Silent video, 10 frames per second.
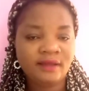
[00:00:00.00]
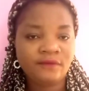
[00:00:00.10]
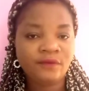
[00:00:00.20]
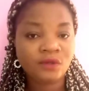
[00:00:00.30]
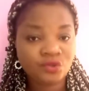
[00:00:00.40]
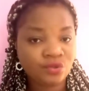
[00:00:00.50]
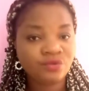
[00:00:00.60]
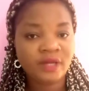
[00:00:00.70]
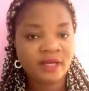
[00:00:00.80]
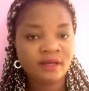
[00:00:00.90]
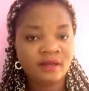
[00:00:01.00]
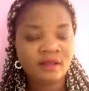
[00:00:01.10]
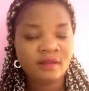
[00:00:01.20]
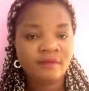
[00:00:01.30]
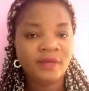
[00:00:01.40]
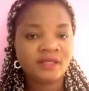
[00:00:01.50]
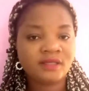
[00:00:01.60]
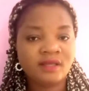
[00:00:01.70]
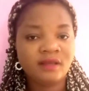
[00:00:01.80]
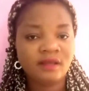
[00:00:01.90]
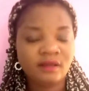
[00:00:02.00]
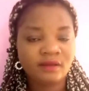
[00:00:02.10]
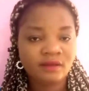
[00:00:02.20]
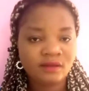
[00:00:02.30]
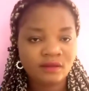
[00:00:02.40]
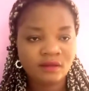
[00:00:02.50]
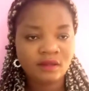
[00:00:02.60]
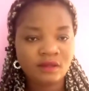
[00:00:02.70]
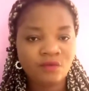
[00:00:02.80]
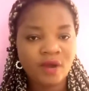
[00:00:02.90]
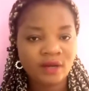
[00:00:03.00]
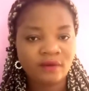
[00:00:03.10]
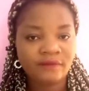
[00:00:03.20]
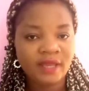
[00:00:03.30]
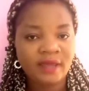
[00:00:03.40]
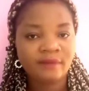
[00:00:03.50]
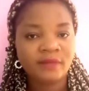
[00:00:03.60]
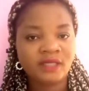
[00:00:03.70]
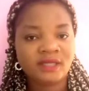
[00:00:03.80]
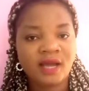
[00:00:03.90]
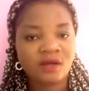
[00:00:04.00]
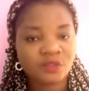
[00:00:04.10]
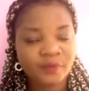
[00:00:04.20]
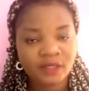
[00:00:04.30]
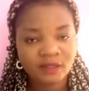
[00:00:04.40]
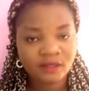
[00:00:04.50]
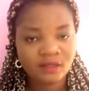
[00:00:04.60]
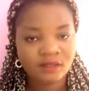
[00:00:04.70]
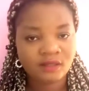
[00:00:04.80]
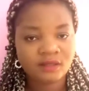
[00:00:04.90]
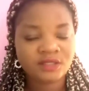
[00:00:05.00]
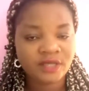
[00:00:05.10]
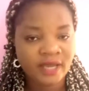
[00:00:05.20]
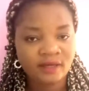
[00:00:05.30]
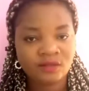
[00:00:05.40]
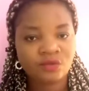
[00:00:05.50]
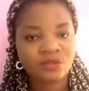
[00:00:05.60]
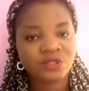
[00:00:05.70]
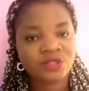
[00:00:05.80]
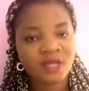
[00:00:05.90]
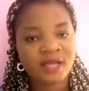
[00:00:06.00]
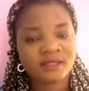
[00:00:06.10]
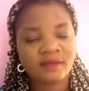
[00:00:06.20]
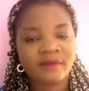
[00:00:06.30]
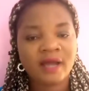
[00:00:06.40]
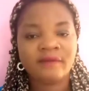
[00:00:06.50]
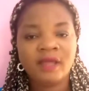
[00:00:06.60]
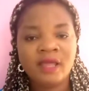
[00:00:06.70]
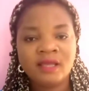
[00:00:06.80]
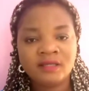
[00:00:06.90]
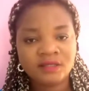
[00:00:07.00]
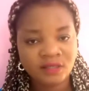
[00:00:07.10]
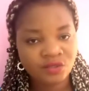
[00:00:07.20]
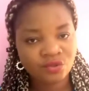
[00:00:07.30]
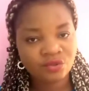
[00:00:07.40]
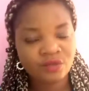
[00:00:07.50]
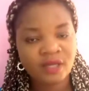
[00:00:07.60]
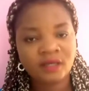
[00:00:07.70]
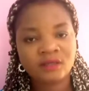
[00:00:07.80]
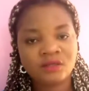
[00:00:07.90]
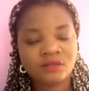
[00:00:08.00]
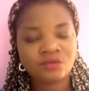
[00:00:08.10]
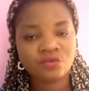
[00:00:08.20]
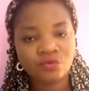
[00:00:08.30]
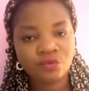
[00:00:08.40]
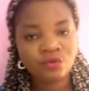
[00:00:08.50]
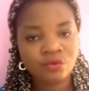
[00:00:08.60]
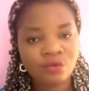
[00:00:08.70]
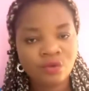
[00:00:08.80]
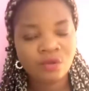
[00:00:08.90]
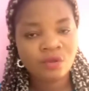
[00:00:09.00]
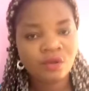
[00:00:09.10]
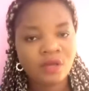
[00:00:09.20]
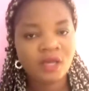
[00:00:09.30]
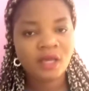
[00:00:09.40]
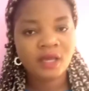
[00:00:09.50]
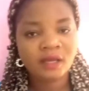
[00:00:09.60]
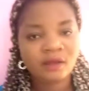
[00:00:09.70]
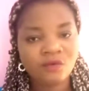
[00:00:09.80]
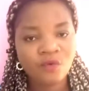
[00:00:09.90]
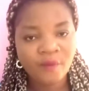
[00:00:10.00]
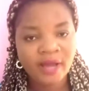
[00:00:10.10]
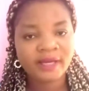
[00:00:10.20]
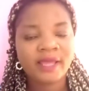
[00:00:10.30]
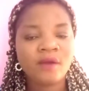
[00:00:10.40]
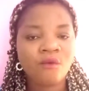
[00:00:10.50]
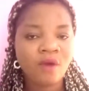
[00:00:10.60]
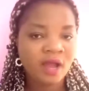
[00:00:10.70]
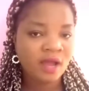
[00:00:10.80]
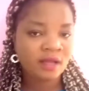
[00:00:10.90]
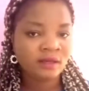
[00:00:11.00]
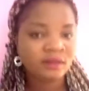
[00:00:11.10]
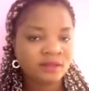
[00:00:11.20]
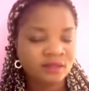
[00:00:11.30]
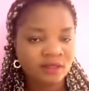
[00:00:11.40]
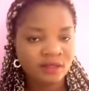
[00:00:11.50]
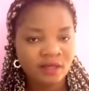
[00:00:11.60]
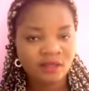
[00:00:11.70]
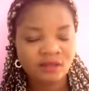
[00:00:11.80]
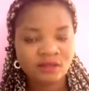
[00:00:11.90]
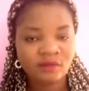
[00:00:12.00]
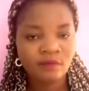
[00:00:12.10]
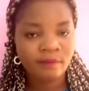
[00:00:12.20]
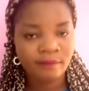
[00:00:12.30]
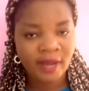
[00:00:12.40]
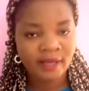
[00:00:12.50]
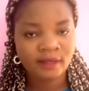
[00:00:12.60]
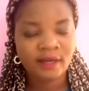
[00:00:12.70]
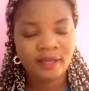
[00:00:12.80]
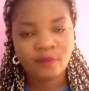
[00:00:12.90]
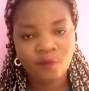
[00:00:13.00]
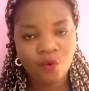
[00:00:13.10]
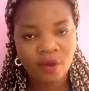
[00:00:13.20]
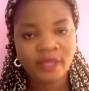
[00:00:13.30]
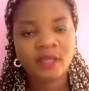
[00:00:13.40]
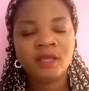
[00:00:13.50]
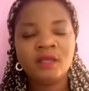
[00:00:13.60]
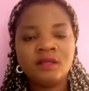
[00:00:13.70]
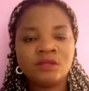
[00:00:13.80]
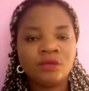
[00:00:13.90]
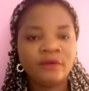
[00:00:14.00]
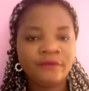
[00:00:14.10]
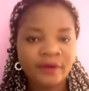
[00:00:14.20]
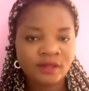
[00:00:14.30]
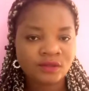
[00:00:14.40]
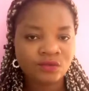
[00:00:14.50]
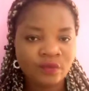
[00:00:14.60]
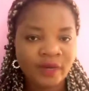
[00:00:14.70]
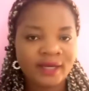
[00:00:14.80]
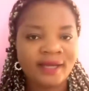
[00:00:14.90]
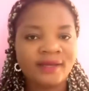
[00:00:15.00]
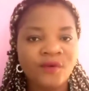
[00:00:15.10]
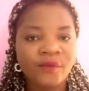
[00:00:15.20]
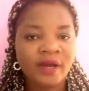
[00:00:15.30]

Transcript: 4 children, but one of them is her husband's child. So she herself have 3 children, 2 woman and 1 teenage man, like boy. So the first woman that the